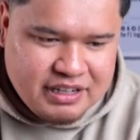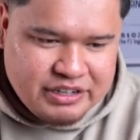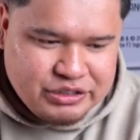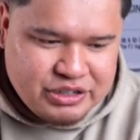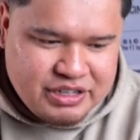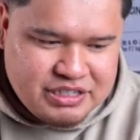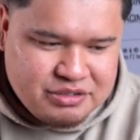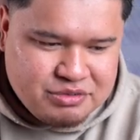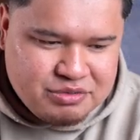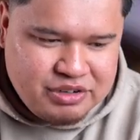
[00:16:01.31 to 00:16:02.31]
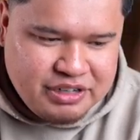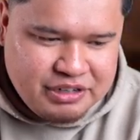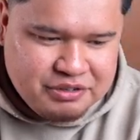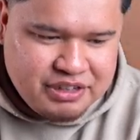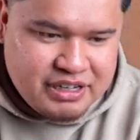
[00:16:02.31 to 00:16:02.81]
So this is really,
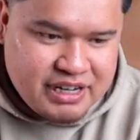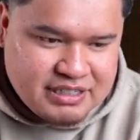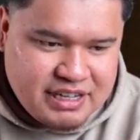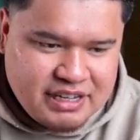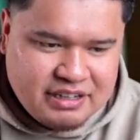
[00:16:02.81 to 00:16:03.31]
really nice hit.